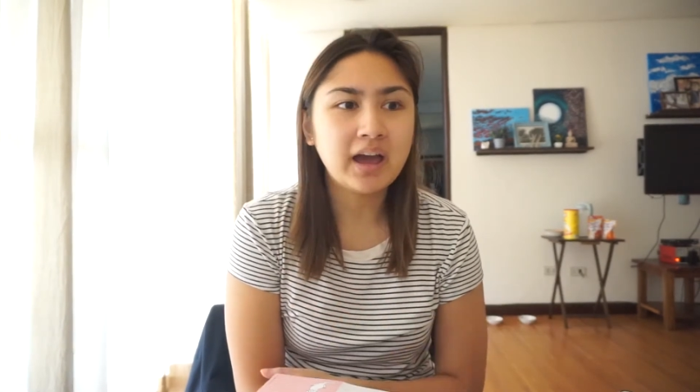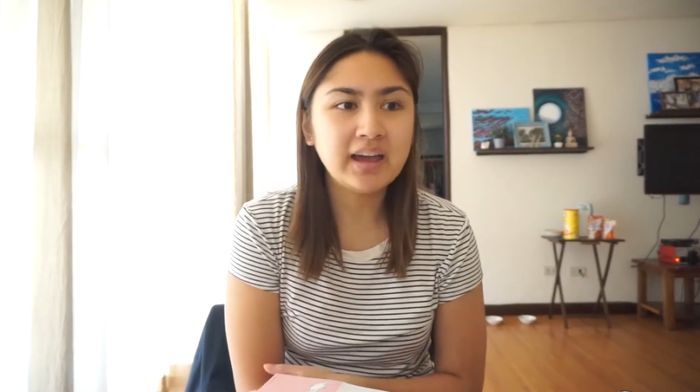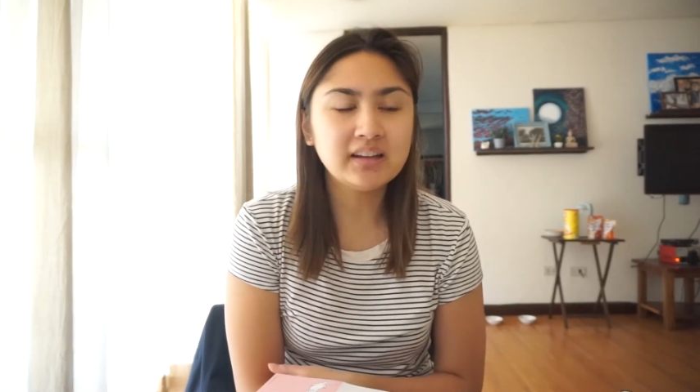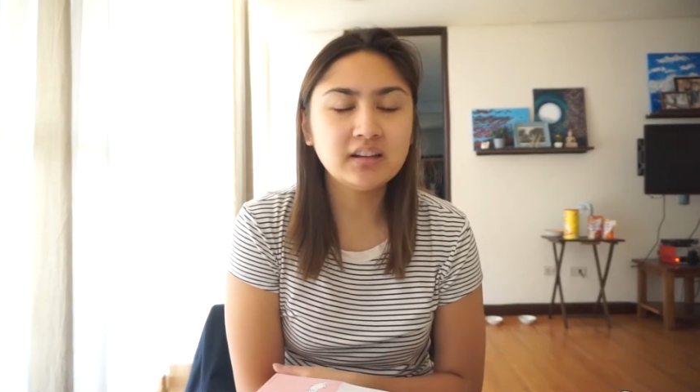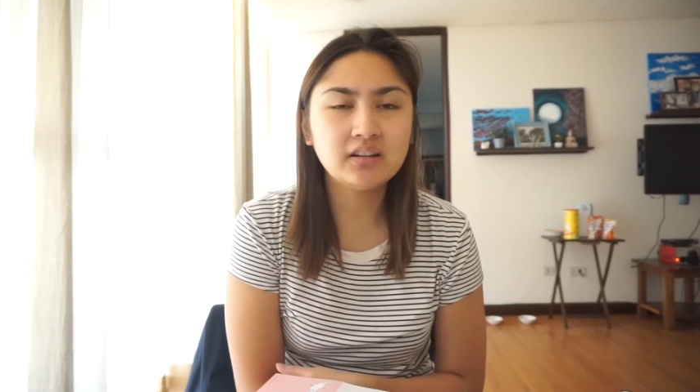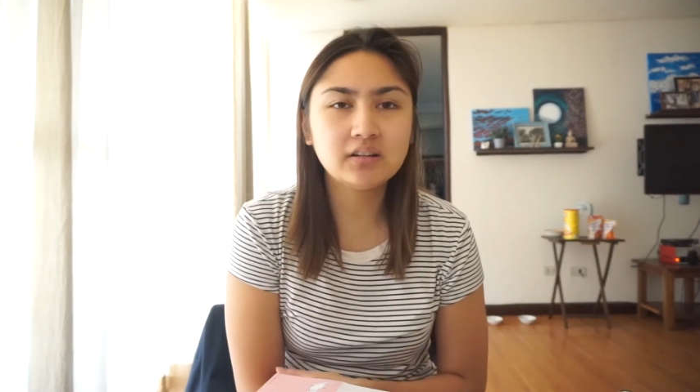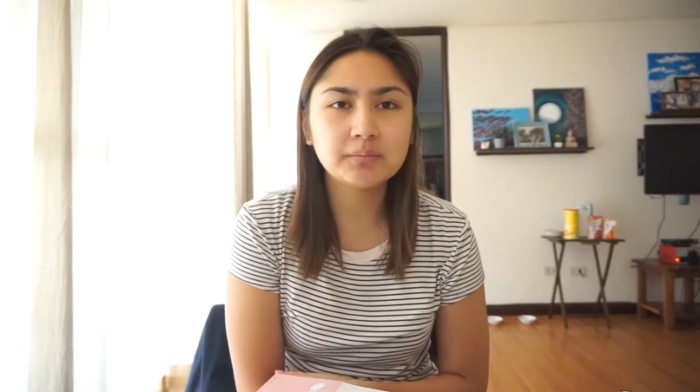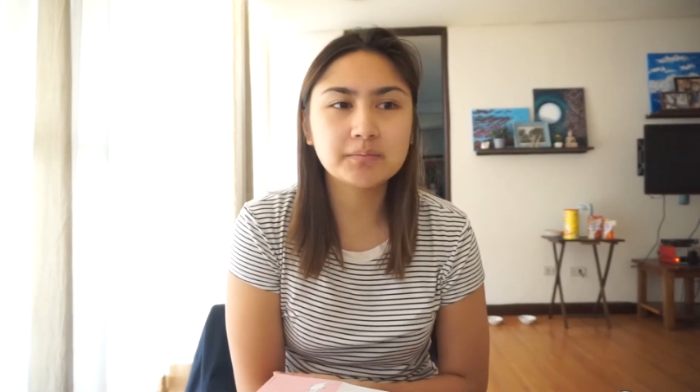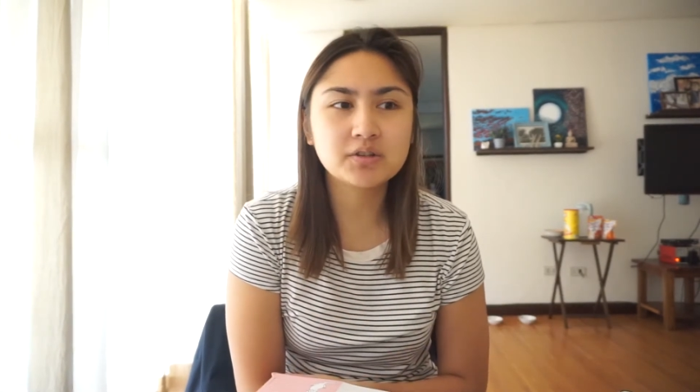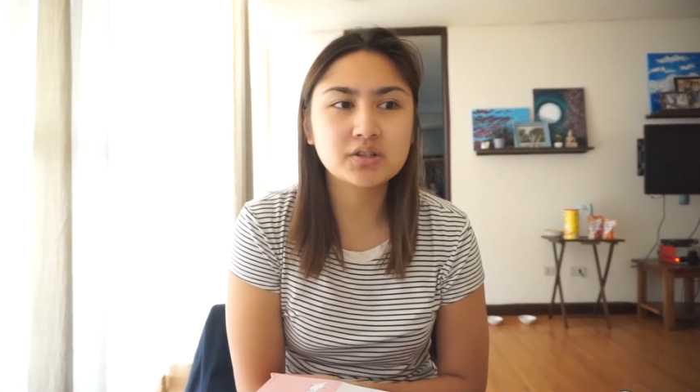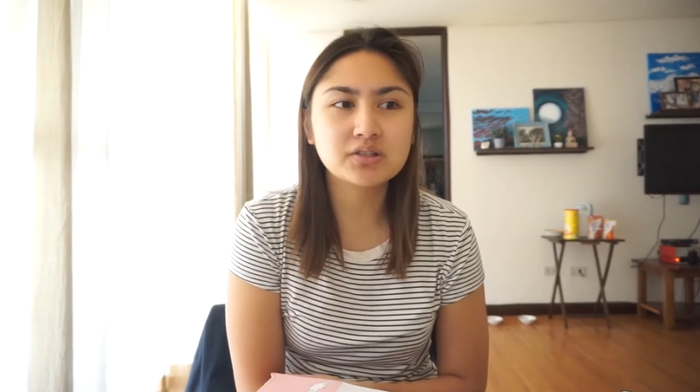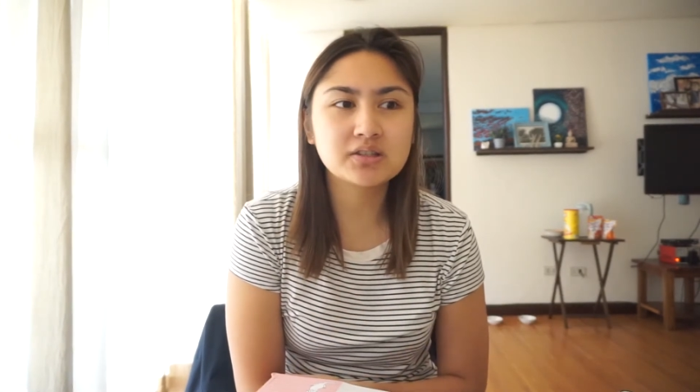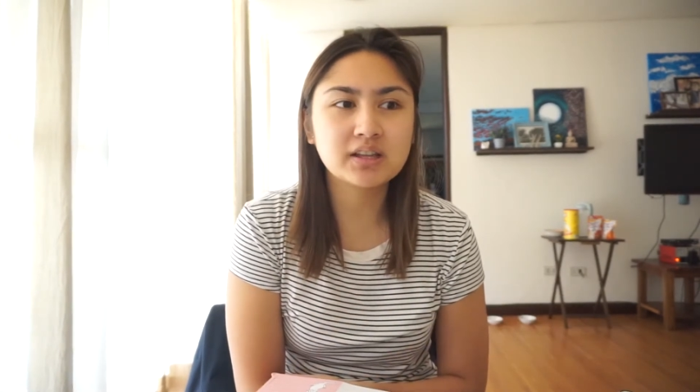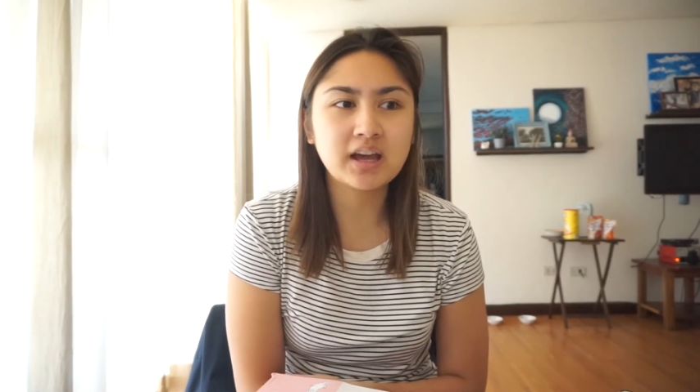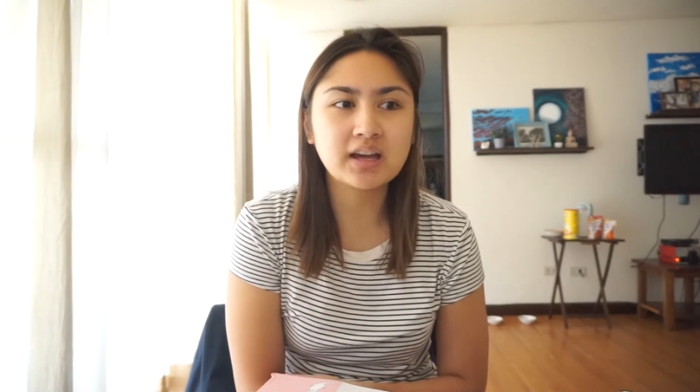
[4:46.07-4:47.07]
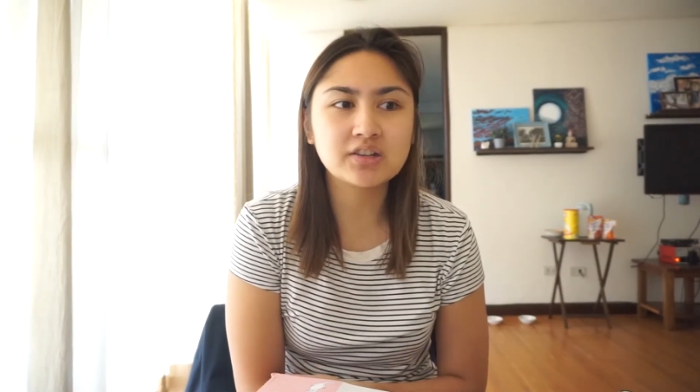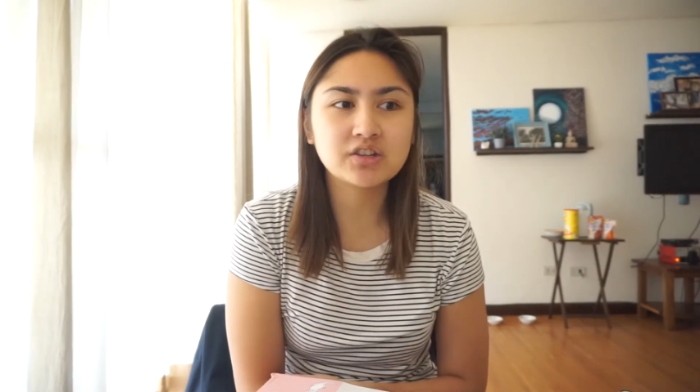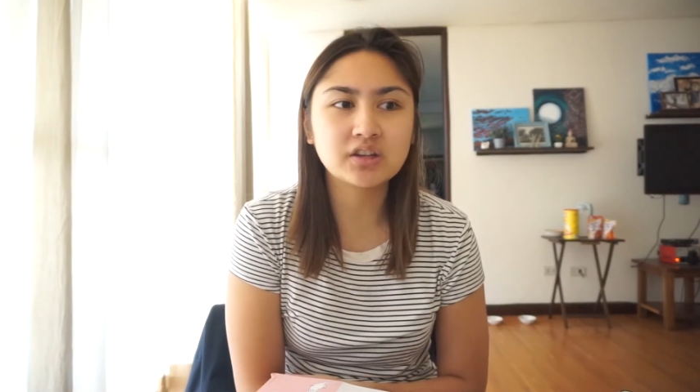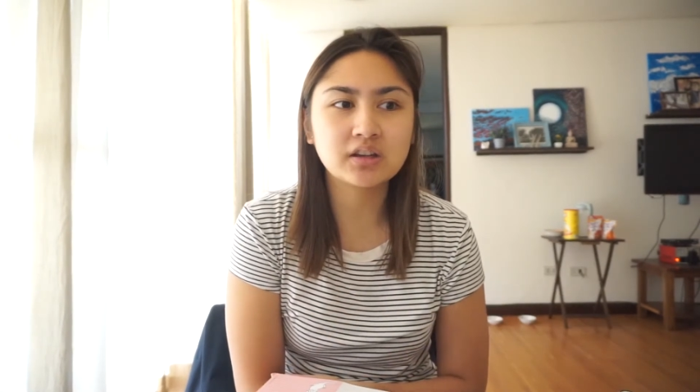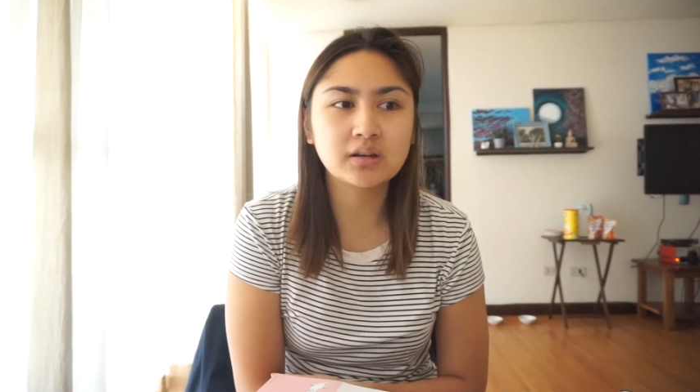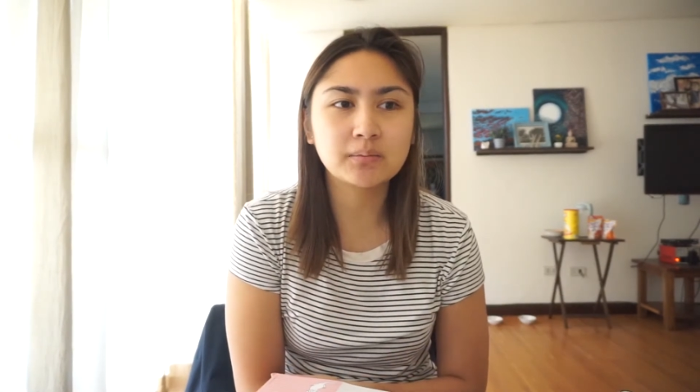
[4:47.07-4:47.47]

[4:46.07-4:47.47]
I ended up just catching